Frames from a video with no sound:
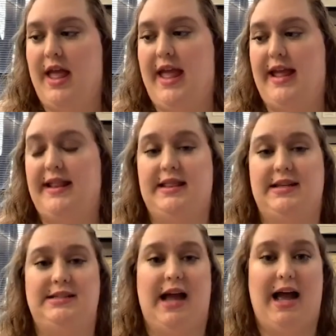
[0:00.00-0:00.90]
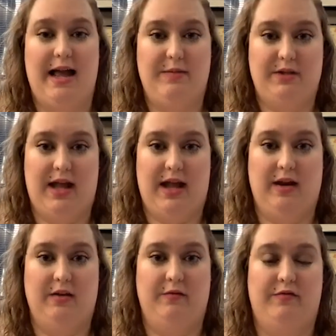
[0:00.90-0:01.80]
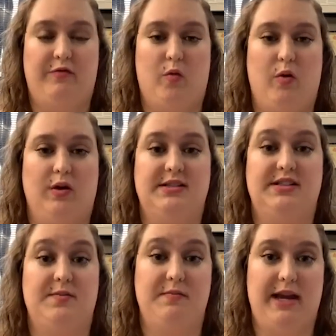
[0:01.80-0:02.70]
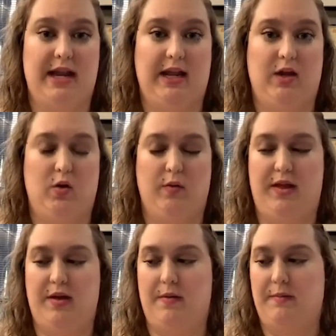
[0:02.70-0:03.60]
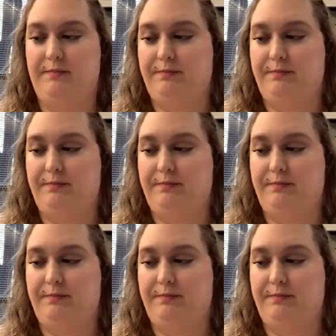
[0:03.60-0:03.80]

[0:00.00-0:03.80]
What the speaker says: and the timeline for submitting your appeal.